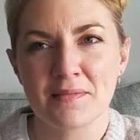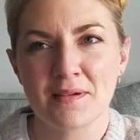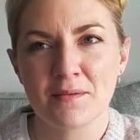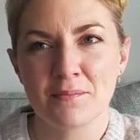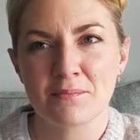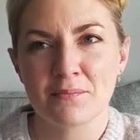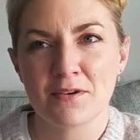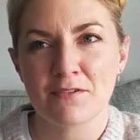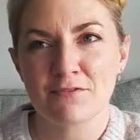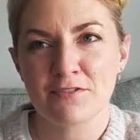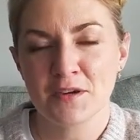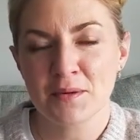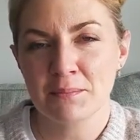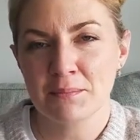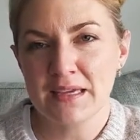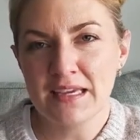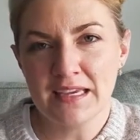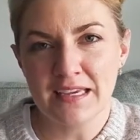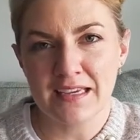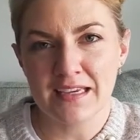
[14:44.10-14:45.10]
but for
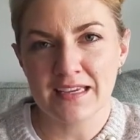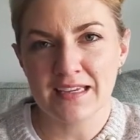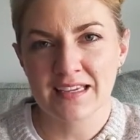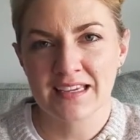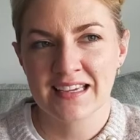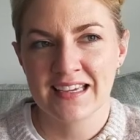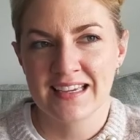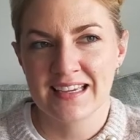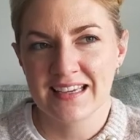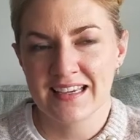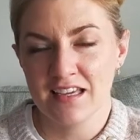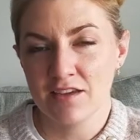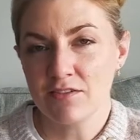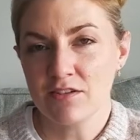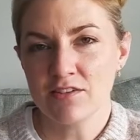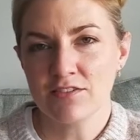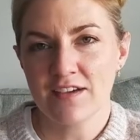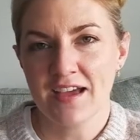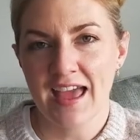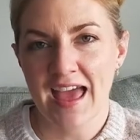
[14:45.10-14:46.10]
me, even
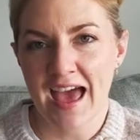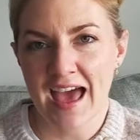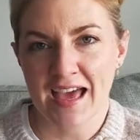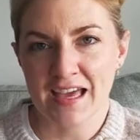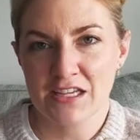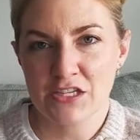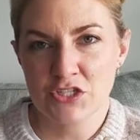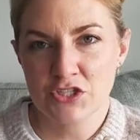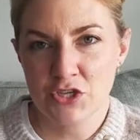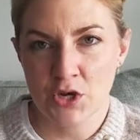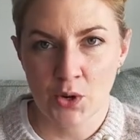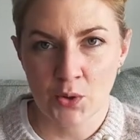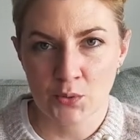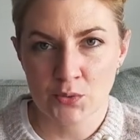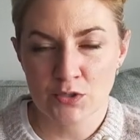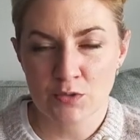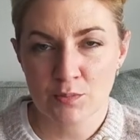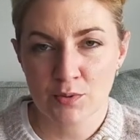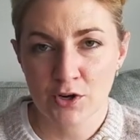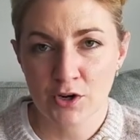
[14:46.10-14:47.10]
if I had
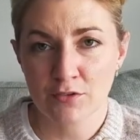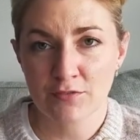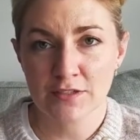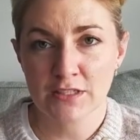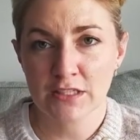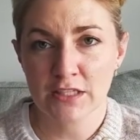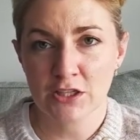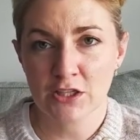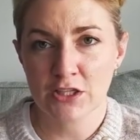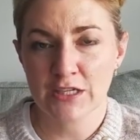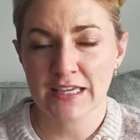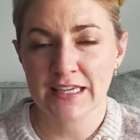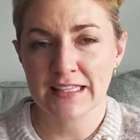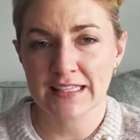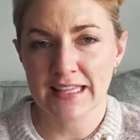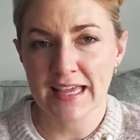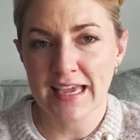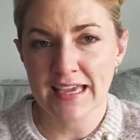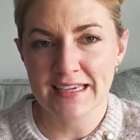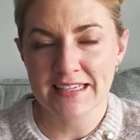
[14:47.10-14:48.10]
toned, perfectly looking
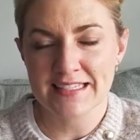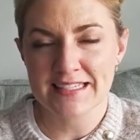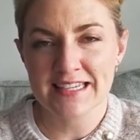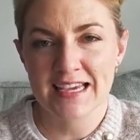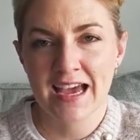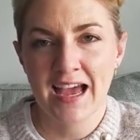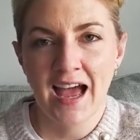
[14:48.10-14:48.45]
legs,